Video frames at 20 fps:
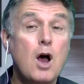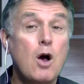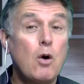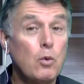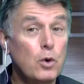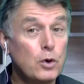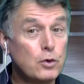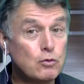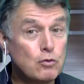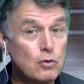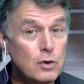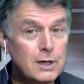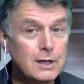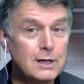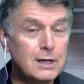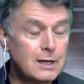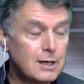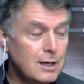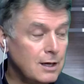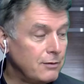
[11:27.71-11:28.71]
would really
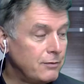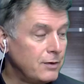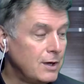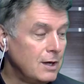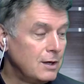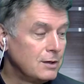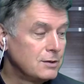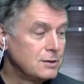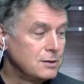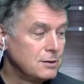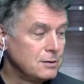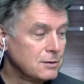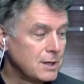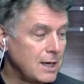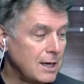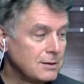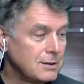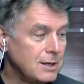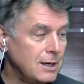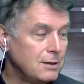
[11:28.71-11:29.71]
love to
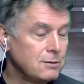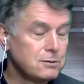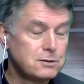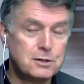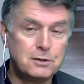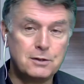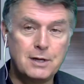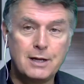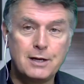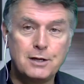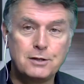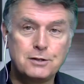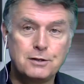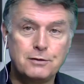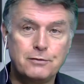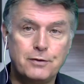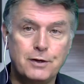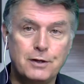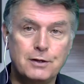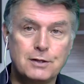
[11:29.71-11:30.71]
get down to Energy
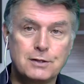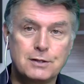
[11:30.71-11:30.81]
Fitness.